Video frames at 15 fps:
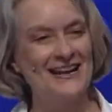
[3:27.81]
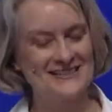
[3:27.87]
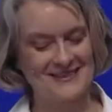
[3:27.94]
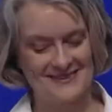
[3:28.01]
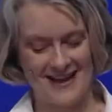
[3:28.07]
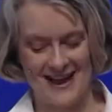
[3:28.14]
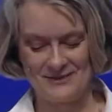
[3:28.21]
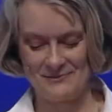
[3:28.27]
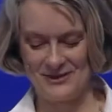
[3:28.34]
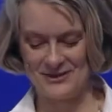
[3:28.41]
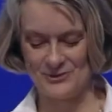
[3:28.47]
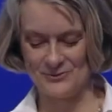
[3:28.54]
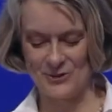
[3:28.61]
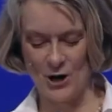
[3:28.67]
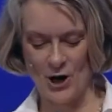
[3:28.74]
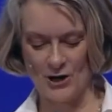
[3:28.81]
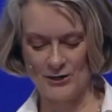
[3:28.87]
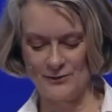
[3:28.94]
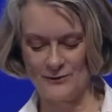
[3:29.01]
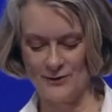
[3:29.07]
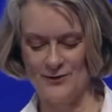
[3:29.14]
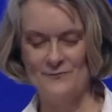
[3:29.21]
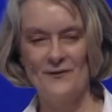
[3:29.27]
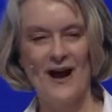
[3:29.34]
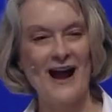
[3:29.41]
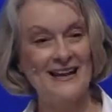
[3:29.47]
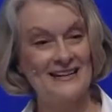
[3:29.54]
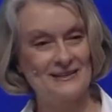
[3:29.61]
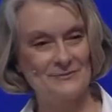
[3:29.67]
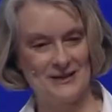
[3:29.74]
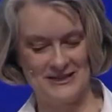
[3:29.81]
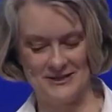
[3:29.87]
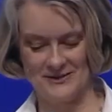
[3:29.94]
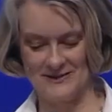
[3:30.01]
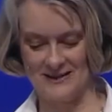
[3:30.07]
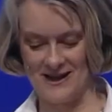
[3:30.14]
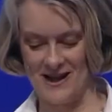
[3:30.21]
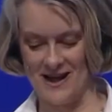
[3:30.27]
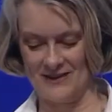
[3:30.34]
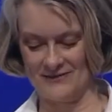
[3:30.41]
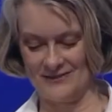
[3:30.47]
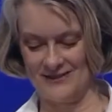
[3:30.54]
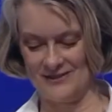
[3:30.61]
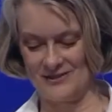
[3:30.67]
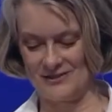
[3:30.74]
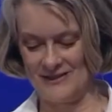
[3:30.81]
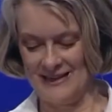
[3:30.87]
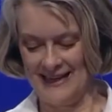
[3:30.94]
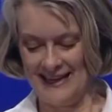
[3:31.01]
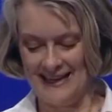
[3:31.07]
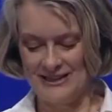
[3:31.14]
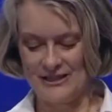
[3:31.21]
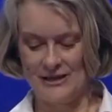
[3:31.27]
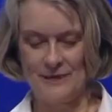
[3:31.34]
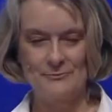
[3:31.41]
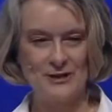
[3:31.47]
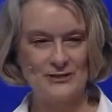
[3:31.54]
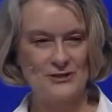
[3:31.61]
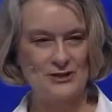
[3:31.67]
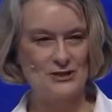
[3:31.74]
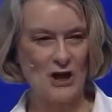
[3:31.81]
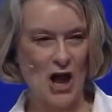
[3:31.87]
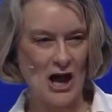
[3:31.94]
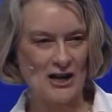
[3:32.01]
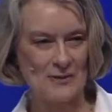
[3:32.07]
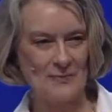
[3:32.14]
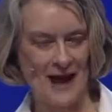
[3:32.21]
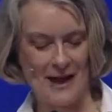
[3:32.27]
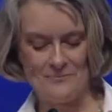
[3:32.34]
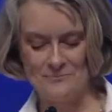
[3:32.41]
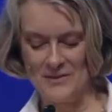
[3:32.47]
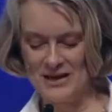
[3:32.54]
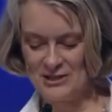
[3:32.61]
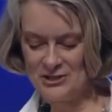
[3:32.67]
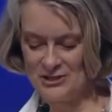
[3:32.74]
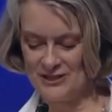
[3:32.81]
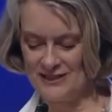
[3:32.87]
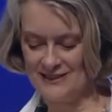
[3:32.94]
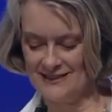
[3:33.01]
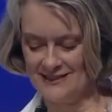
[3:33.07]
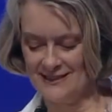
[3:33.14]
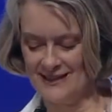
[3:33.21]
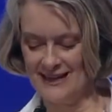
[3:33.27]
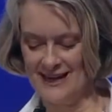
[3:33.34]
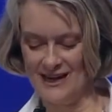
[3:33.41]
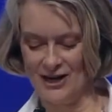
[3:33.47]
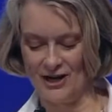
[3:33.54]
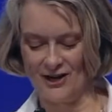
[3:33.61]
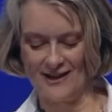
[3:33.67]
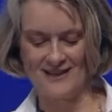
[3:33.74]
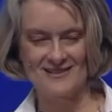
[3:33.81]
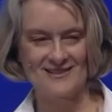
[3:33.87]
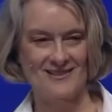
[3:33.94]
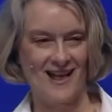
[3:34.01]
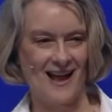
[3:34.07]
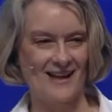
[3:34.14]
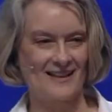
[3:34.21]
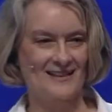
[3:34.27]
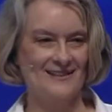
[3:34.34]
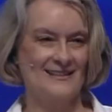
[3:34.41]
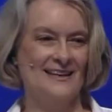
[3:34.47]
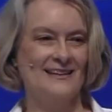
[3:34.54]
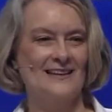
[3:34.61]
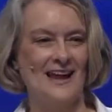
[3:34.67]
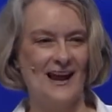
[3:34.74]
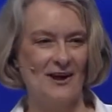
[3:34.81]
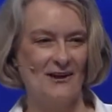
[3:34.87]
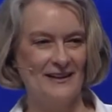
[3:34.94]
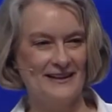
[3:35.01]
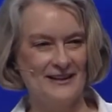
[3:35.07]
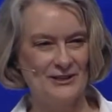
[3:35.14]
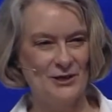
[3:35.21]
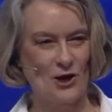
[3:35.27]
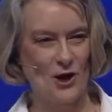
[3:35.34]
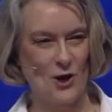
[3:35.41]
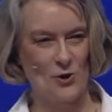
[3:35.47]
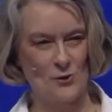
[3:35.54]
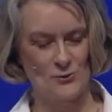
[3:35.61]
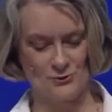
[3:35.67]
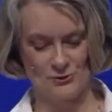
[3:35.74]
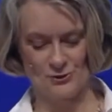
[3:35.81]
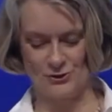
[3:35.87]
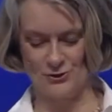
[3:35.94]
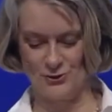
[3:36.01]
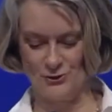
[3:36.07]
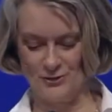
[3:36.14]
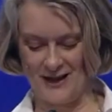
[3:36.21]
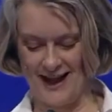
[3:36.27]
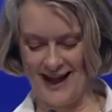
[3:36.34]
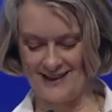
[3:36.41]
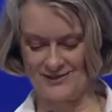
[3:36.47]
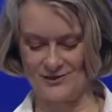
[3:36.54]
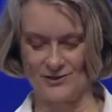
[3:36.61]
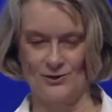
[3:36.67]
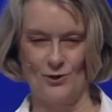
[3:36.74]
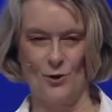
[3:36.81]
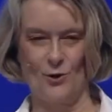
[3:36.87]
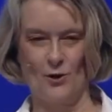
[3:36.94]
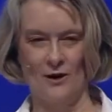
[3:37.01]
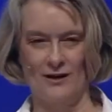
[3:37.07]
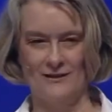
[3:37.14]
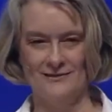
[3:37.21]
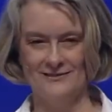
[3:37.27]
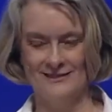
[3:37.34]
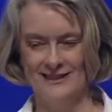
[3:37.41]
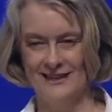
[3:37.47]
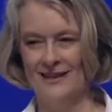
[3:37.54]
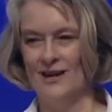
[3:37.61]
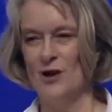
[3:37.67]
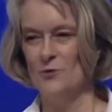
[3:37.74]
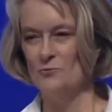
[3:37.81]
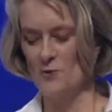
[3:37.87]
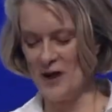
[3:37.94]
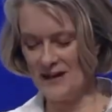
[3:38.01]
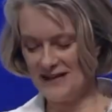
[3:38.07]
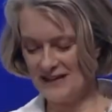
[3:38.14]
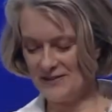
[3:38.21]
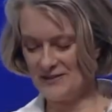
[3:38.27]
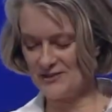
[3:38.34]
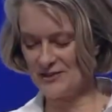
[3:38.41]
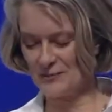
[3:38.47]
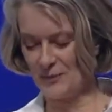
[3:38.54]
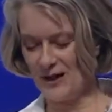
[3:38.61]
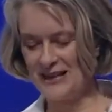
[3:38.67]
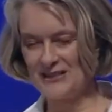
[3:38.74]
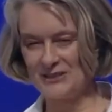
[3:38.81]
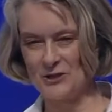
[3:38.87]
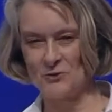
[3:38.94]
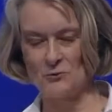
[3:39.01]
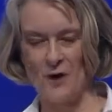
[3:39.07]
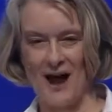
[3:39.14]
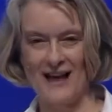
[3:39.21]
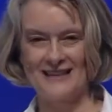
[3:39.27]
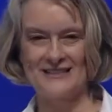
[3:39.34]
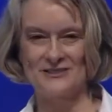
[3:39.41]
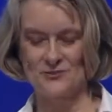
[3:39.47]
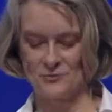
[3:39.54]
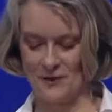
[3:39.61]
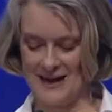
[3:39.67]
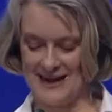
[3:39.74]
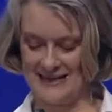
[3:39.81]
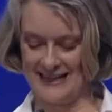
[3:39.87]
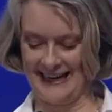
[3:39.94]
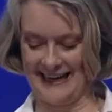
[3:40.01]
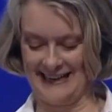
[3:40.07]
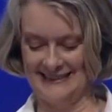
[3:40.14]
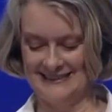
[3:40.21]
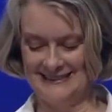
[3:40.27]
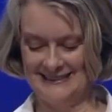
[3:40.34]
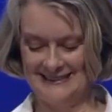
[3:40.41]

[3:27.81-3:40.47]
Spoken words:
like to thank Bishop Carter for inviting me to the conference. But to talk about mission here is like carrying coals to Newcastle or running the sprinkler while it's raining.